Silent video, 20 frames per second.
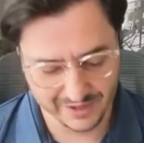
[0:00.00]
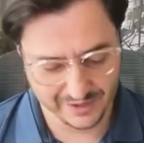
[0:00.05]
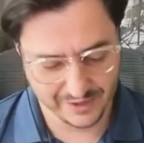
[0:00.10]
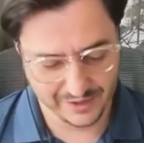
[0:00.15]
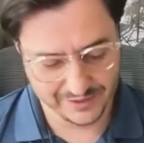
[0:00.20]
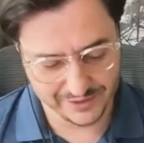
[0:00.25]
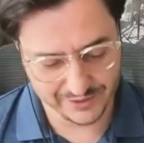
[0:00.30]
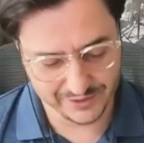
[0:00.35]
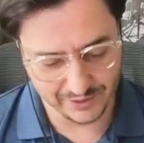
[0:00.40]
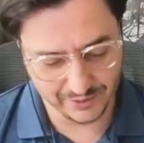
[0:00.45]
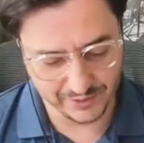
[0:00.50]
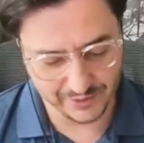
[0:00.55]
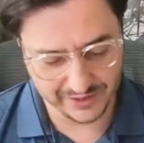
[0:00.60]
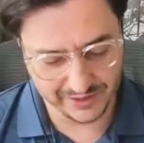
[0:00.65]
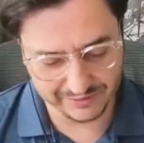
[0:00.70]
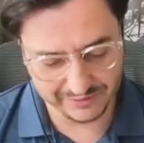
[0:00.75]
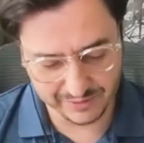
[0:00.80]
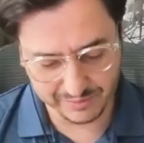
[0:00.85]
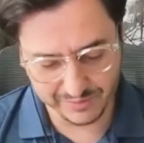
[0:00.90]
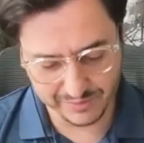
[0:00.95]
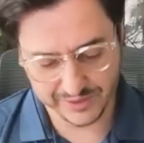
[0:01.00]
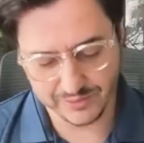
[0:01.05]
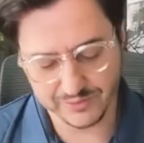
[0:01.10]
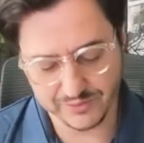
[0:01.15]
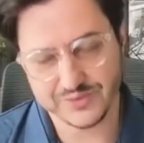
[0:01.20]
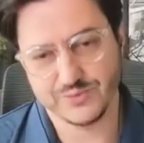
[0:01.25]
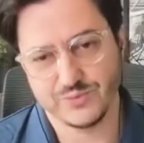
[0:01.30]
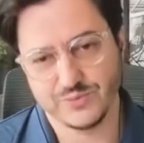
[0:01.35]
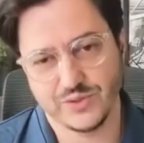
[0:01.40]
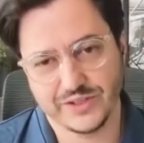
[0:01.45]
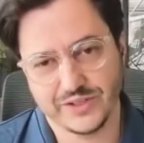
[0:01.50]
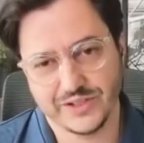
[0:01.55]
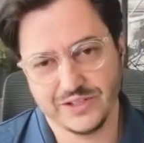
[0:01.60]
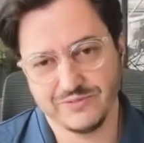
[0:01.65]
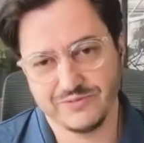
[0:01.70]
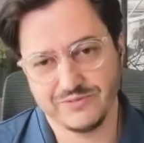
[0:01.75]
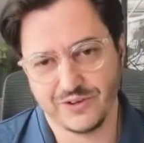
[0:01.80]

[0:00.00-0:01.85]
So when everybody was working